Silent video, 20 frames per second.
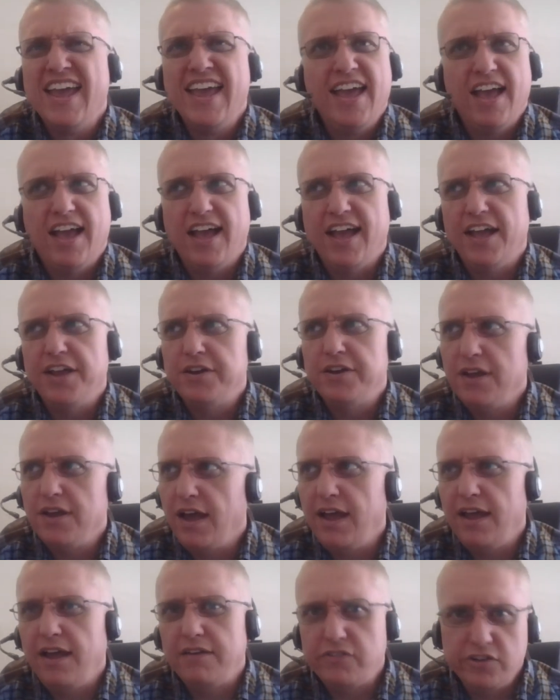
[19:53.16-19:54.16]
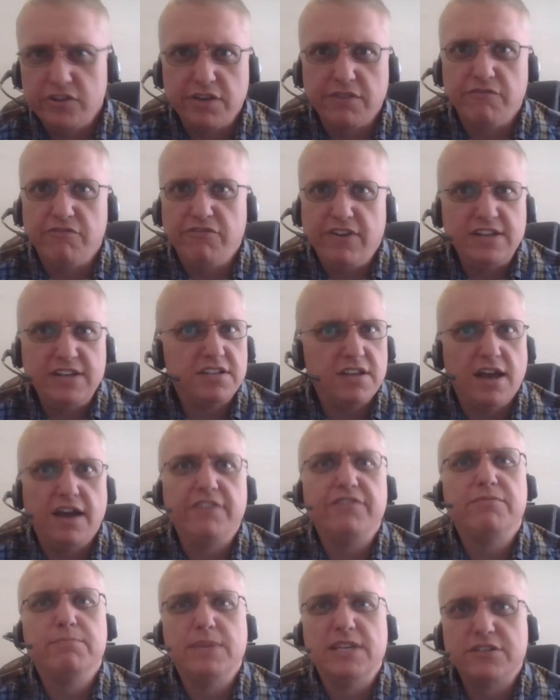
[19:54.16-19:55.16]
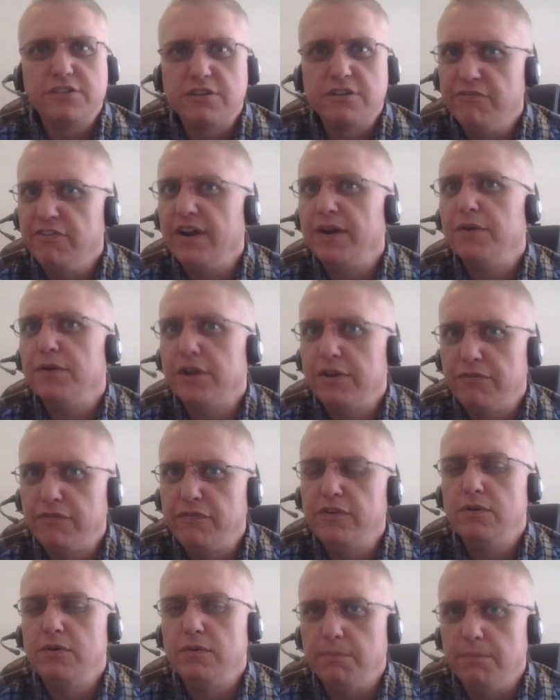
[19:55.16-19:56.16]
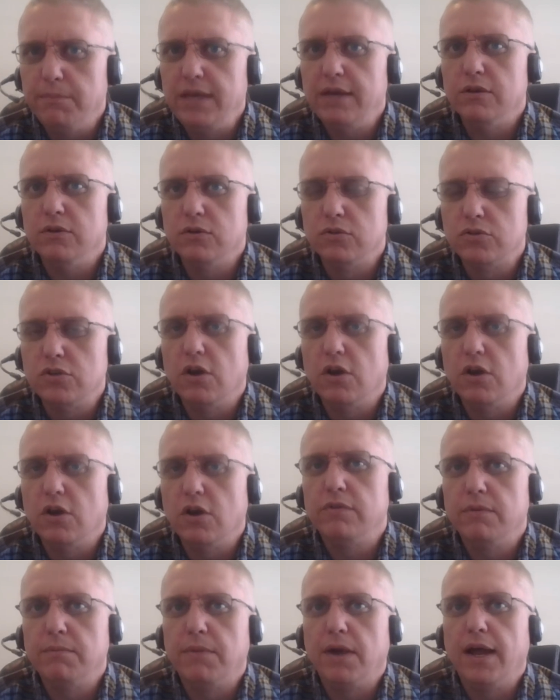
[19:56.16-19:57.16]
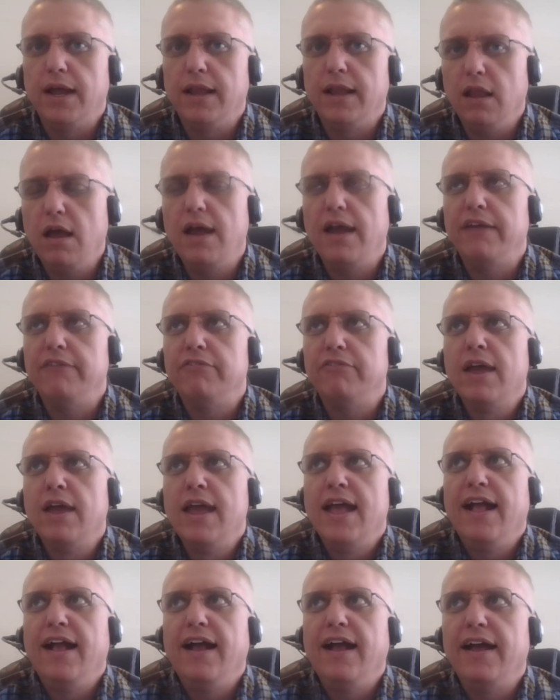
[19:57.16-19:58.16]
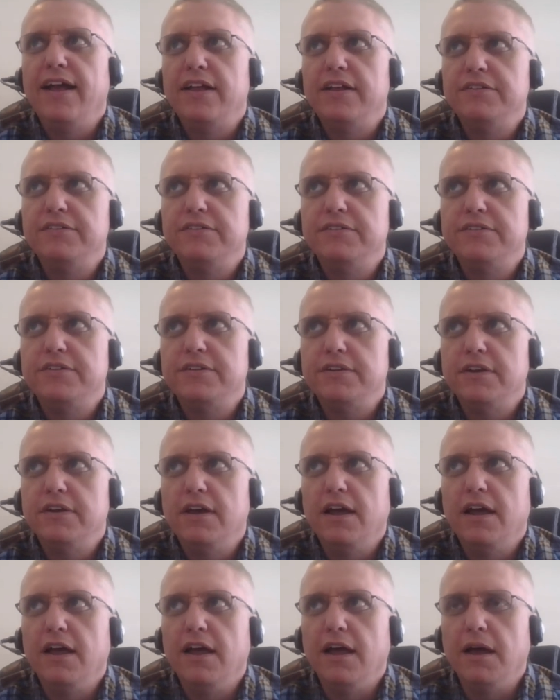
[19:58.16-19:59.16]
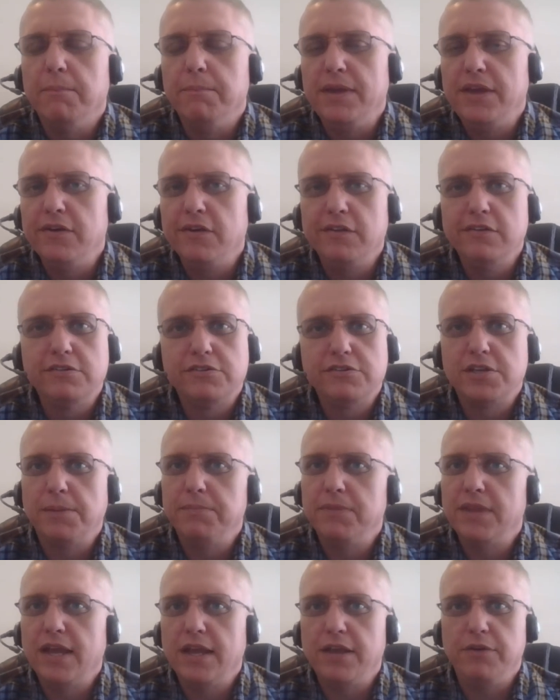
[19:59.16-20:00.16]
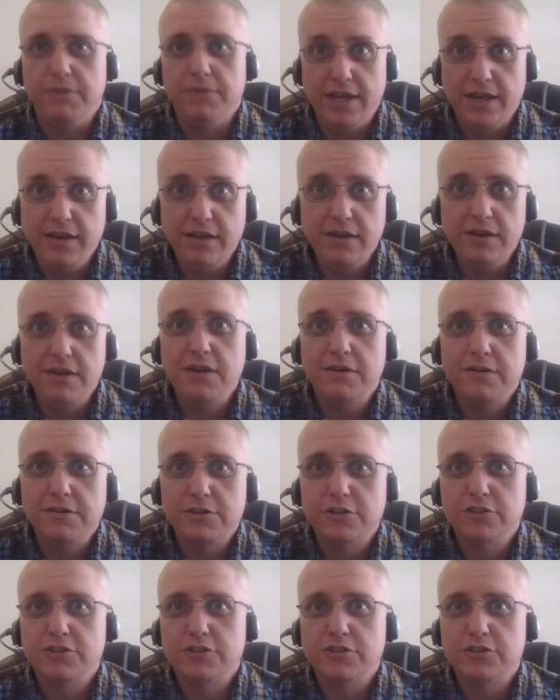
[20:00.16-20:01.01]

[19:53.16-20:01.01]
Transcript: and I have to confess I've missed very few meals over my life. And a meal is something that you need to